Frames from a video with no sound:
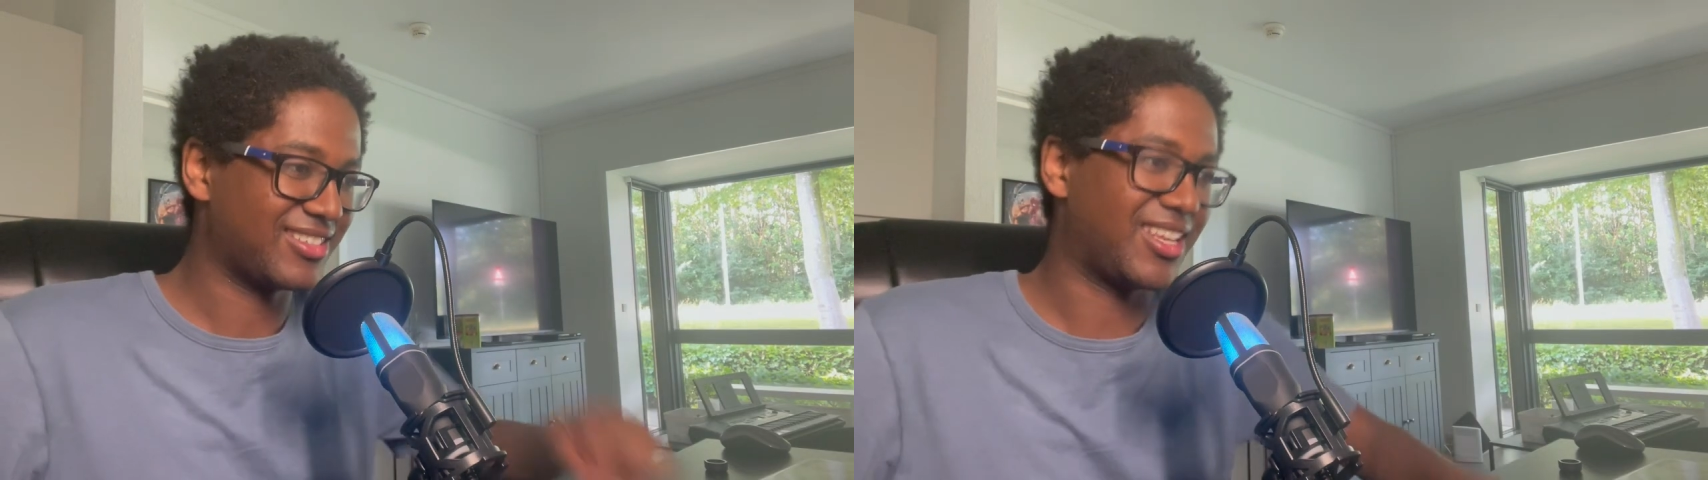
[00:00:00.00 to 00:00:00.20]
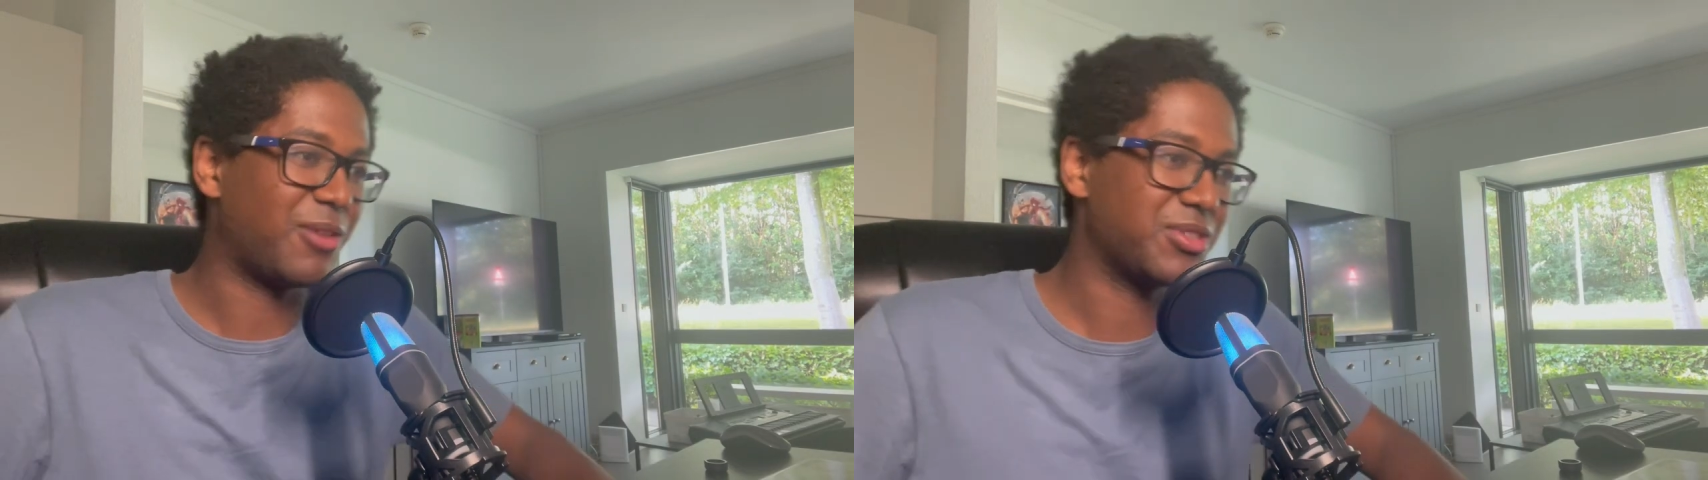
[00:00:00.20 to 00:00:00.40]

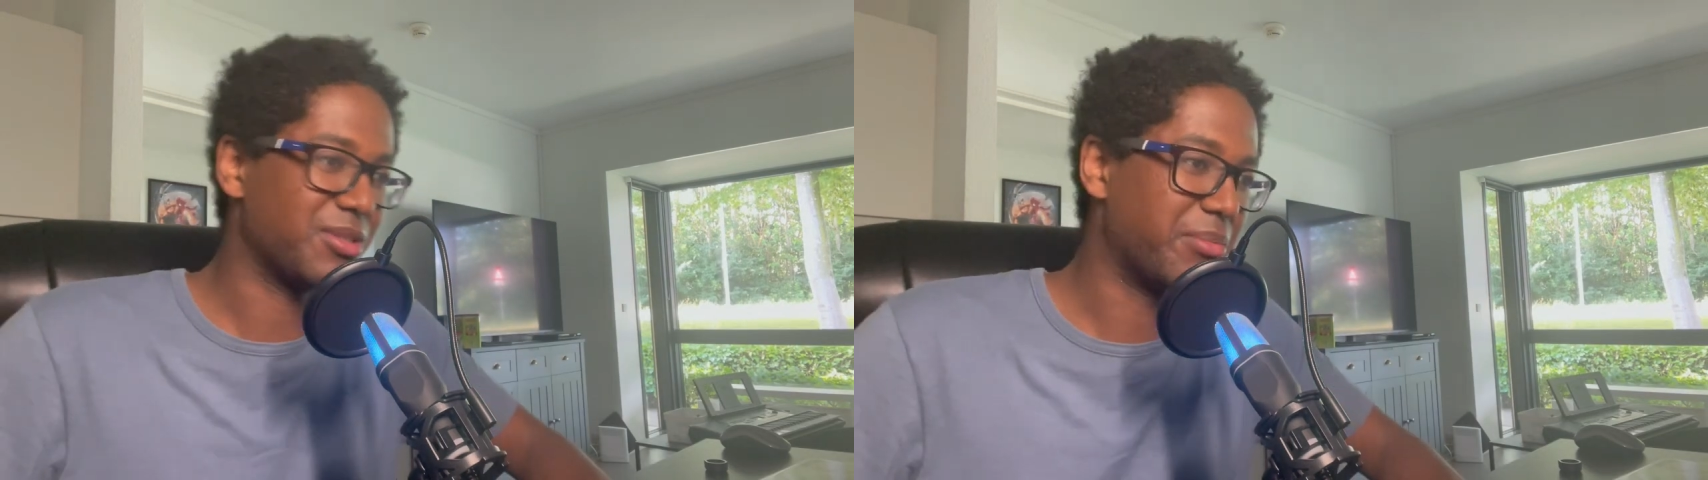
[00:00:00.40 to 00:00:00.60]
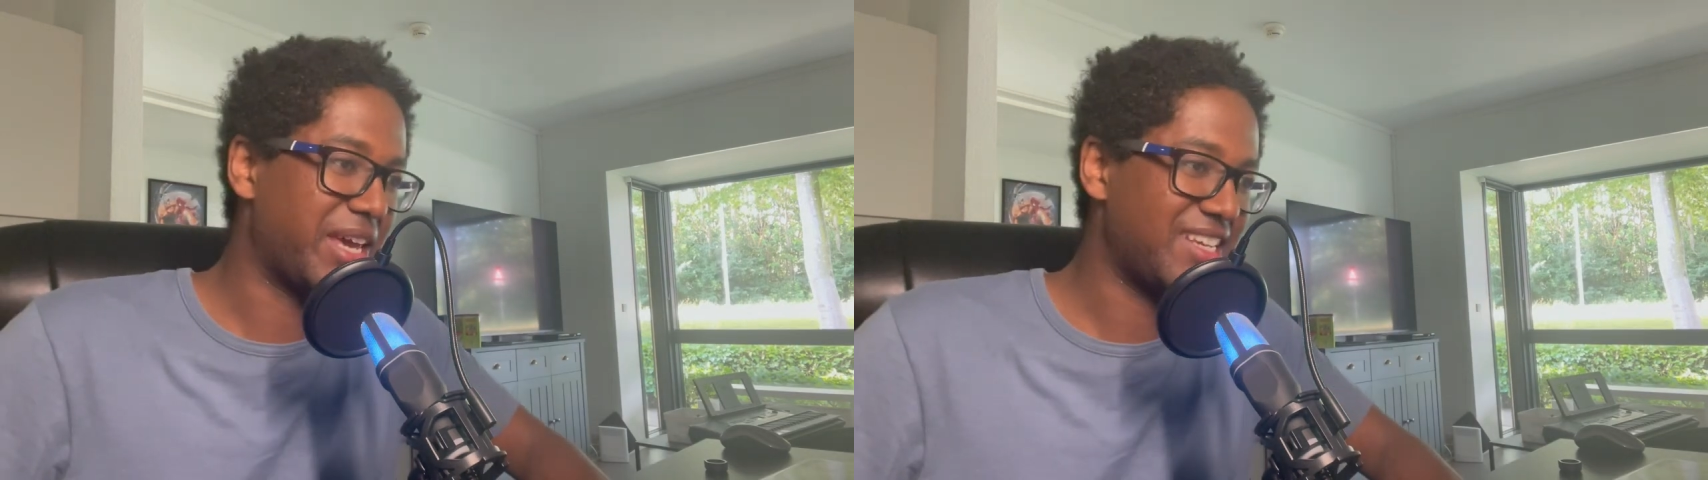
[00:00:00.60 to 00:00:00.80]
That was
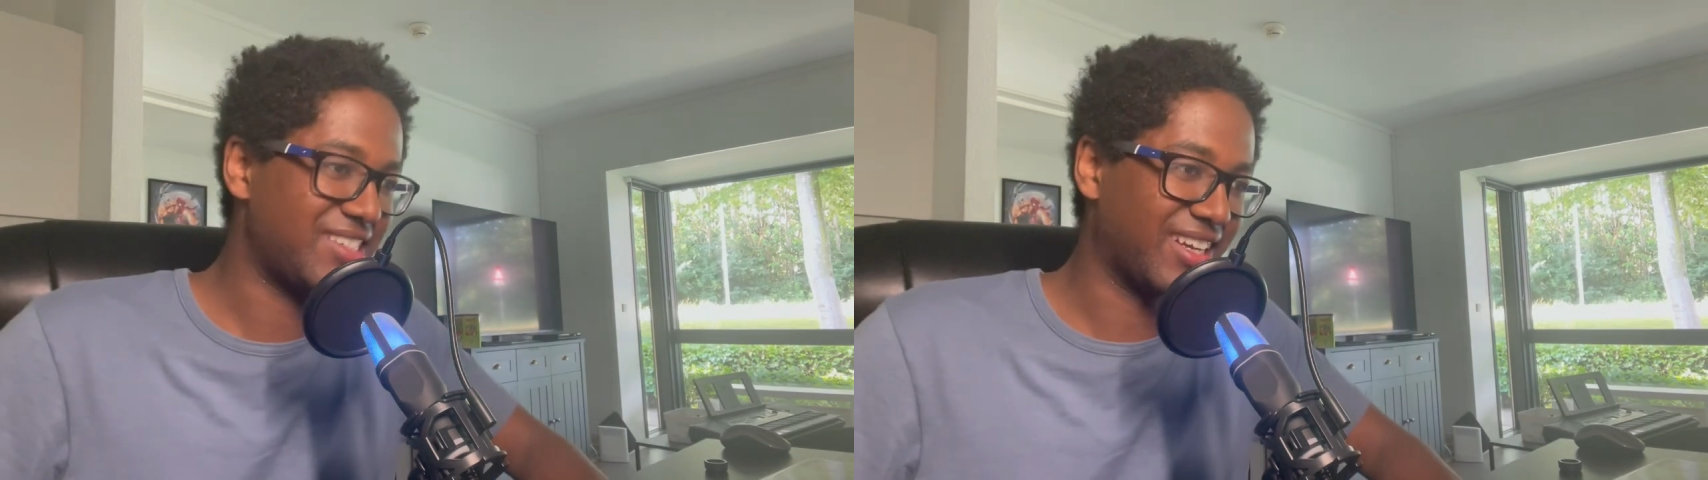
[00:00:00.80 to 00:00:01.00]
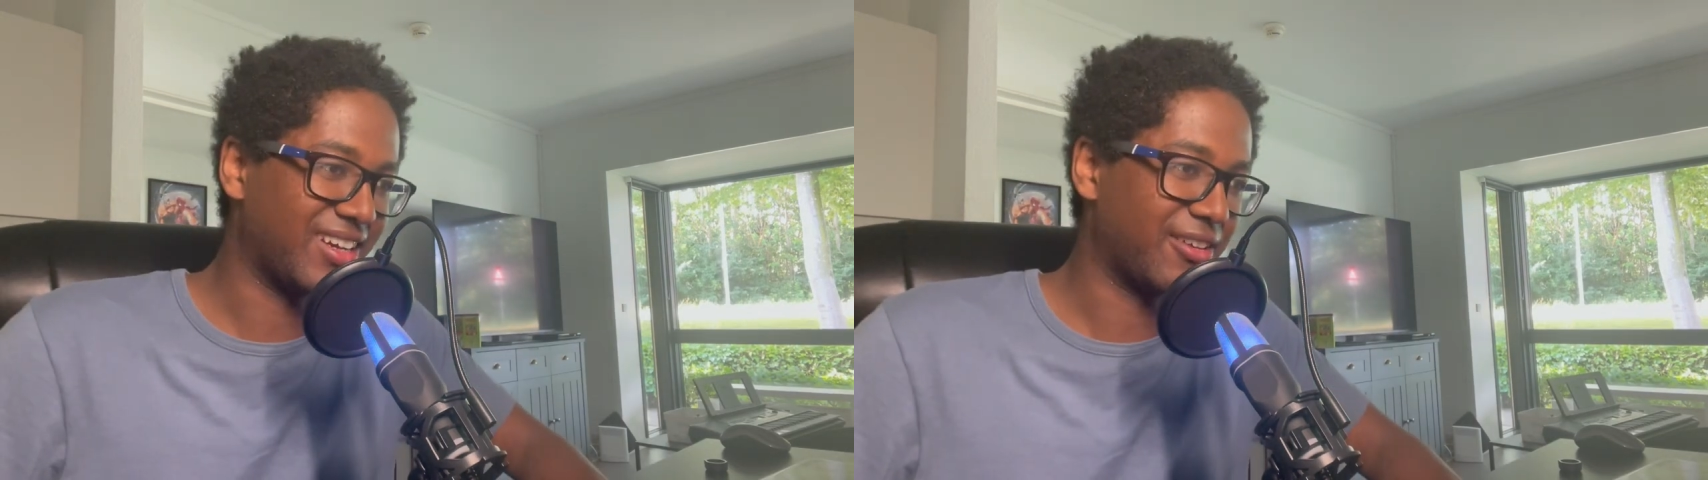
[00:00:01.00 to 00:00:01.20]
amazing.